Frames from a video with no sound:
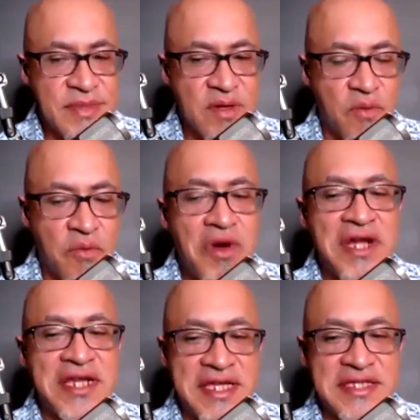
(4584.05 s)
what
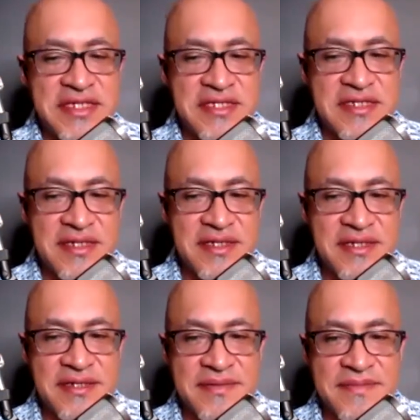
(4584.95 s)
is it
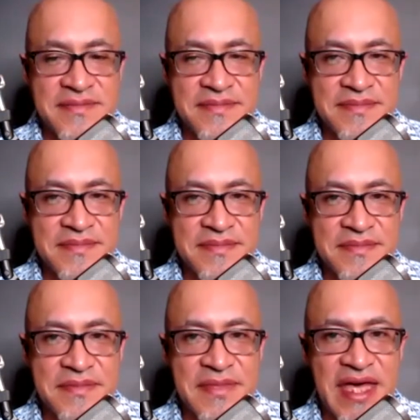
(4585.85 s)

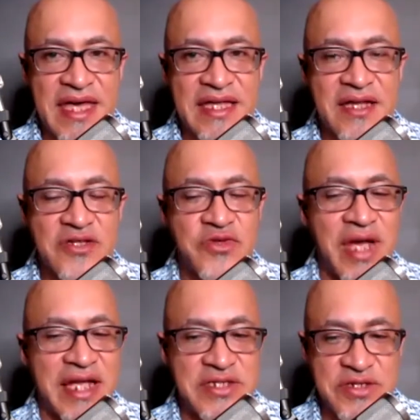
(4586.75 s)
that
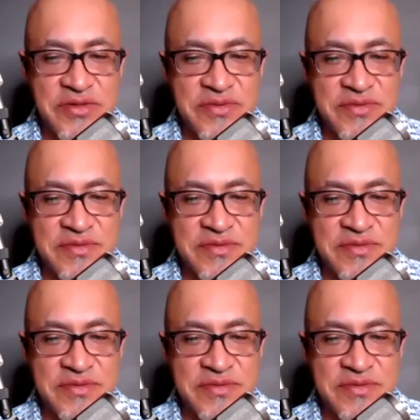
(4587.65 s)
attracted you?